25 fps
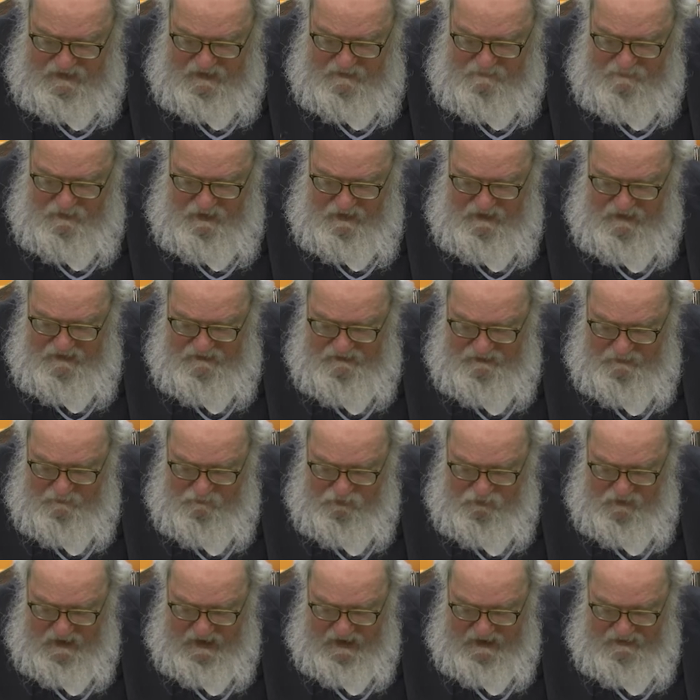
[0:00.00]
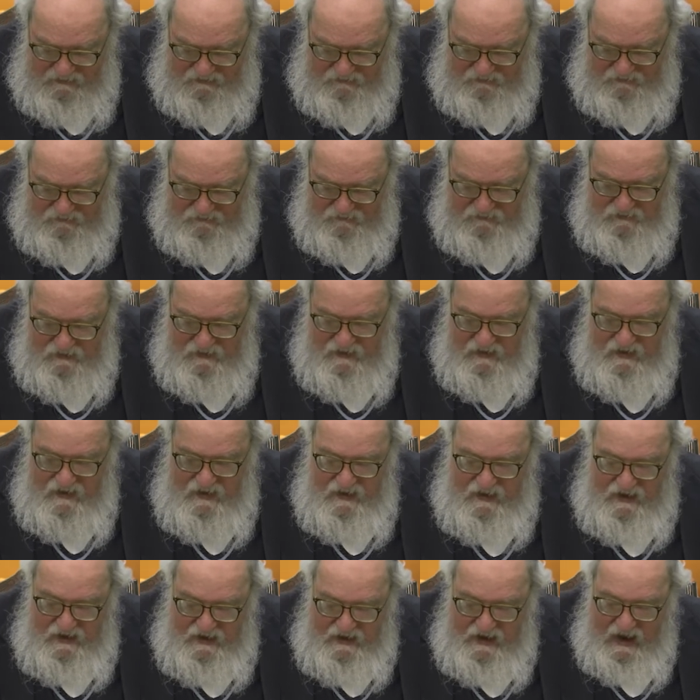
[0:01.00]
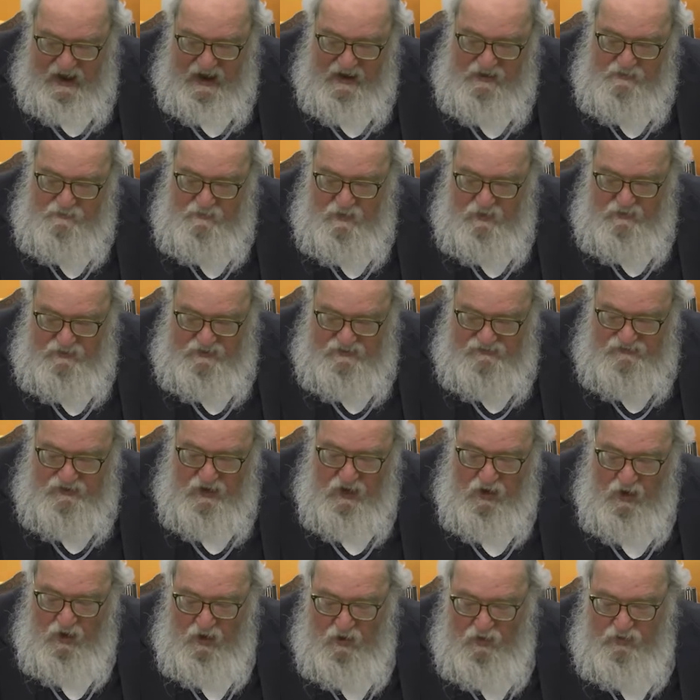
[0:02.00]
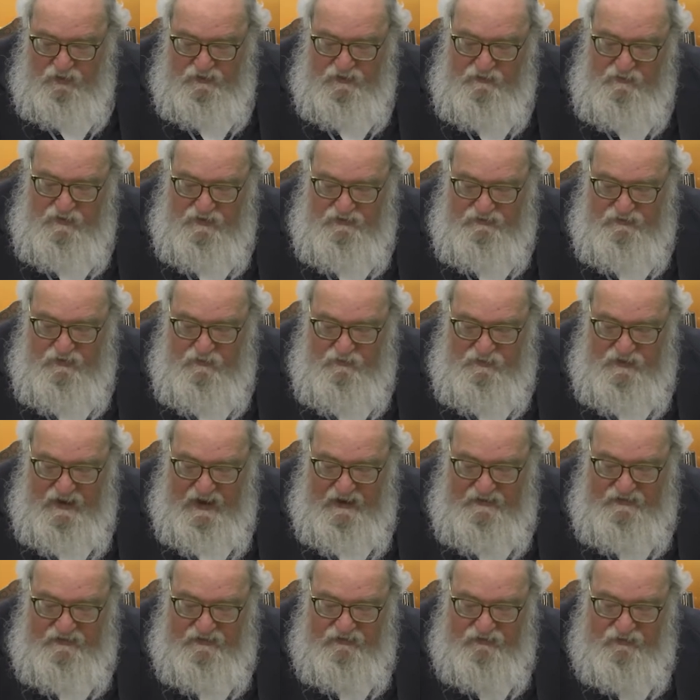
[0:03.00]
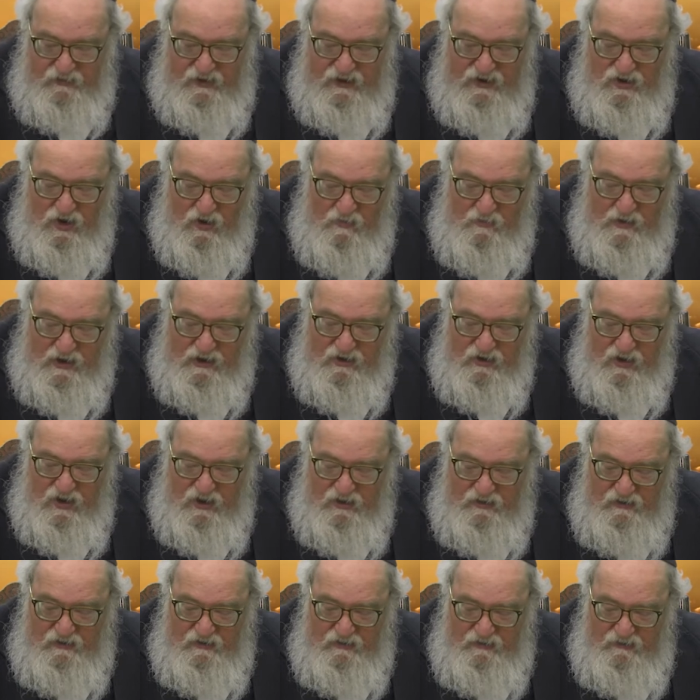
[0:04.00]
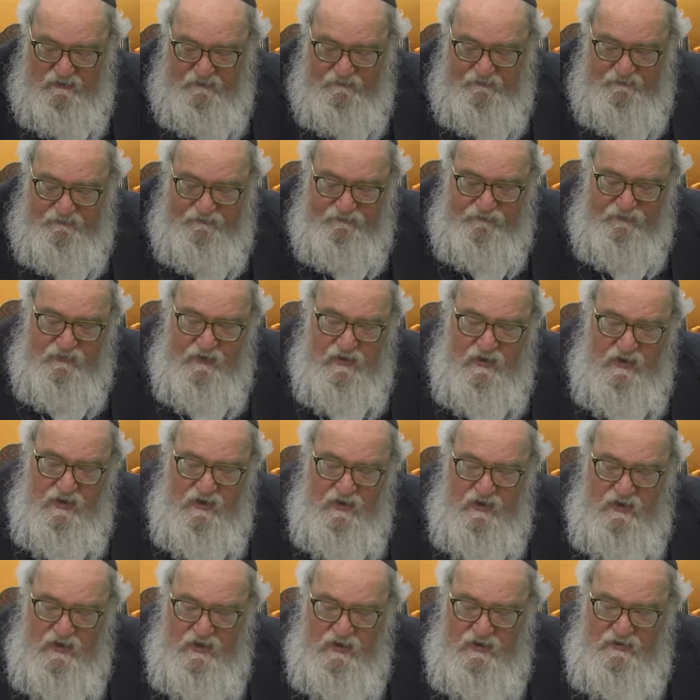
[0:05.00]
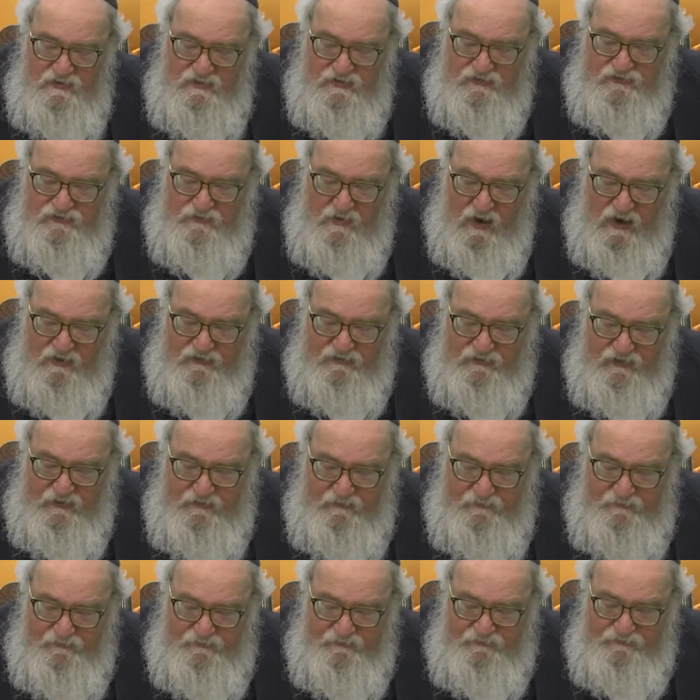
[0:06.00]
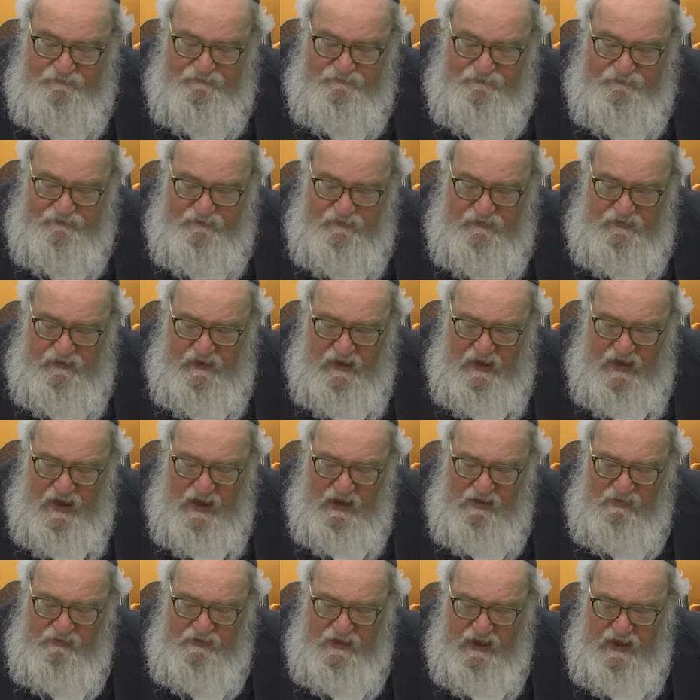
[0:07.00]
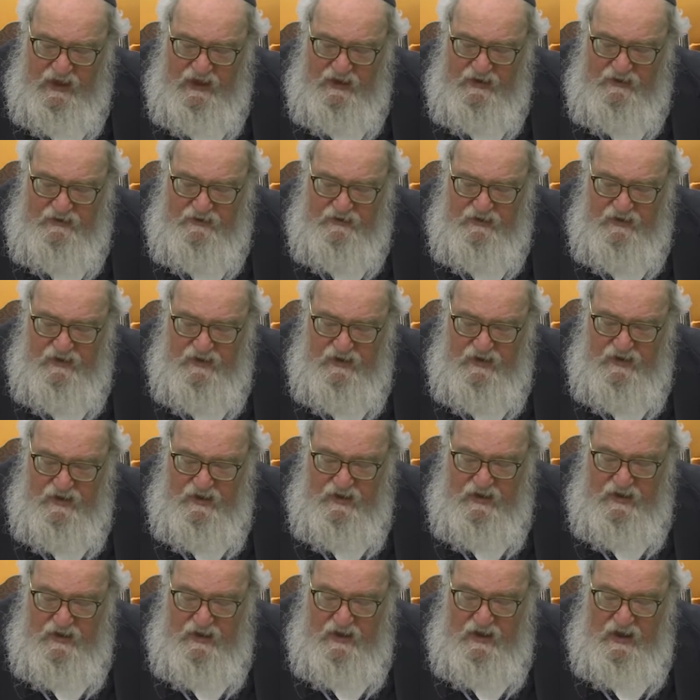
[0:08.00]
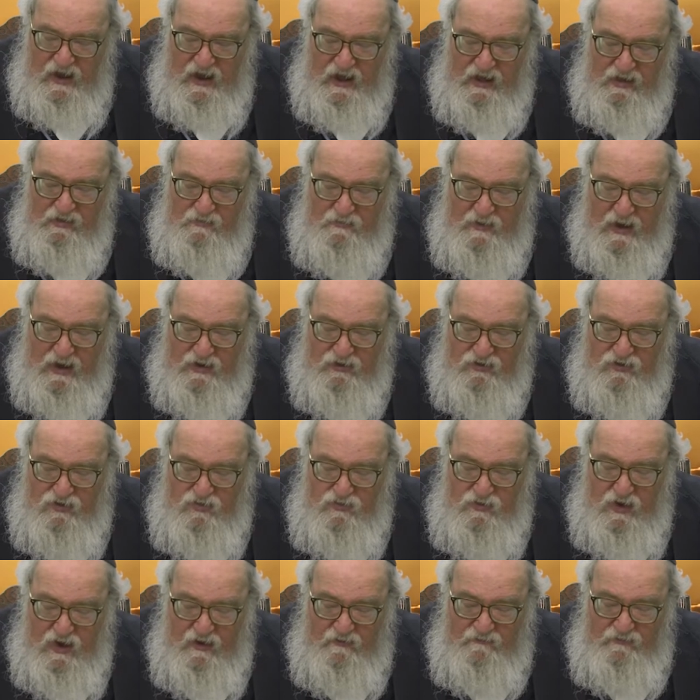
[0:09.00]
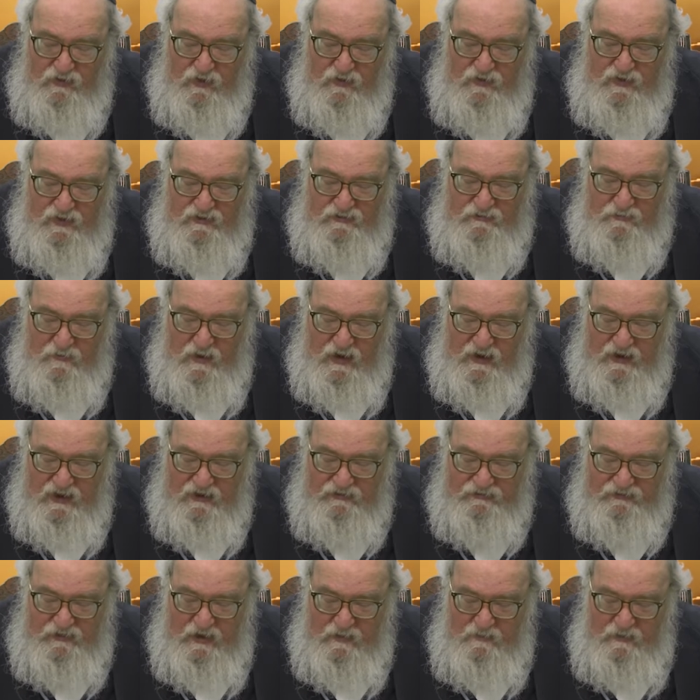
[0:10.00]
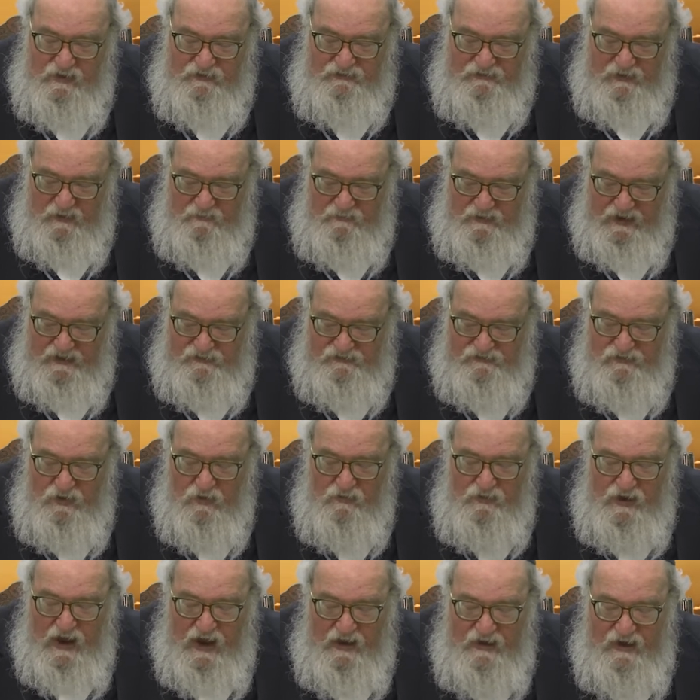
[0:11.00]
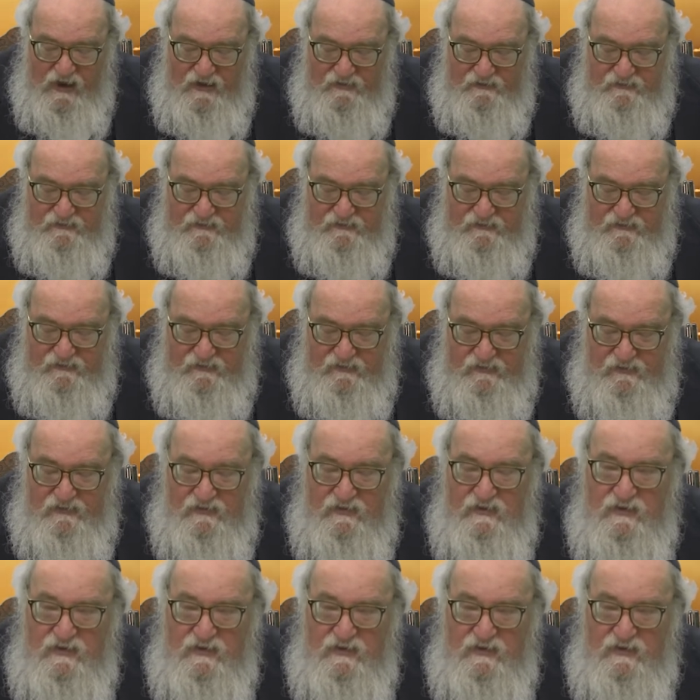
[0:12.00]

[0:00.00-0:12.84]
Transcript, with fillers: Kipa is a branch, and agmon is the hole in which you plant a tree, yom echad. Destruction. Al kain, al bachurav lo yismach Hashem, Hashem gets no nachas